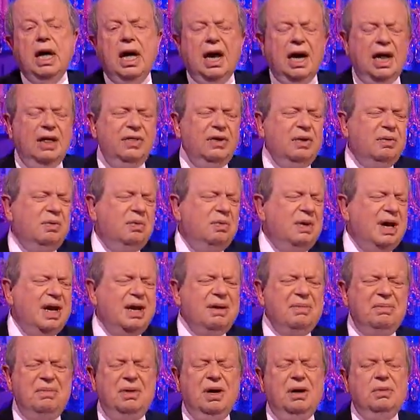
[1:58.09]
And I thought, well,
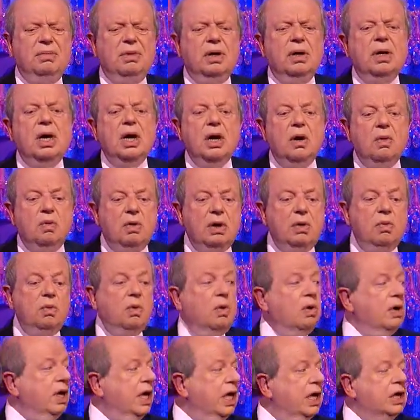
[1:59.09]
wait a moment, we're
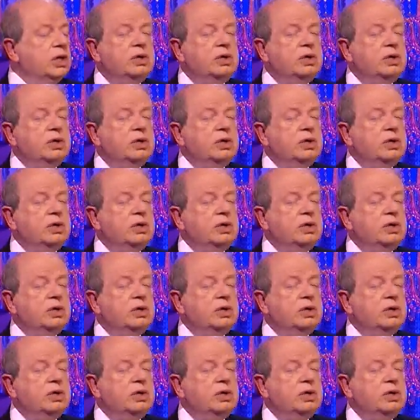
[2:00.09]
walking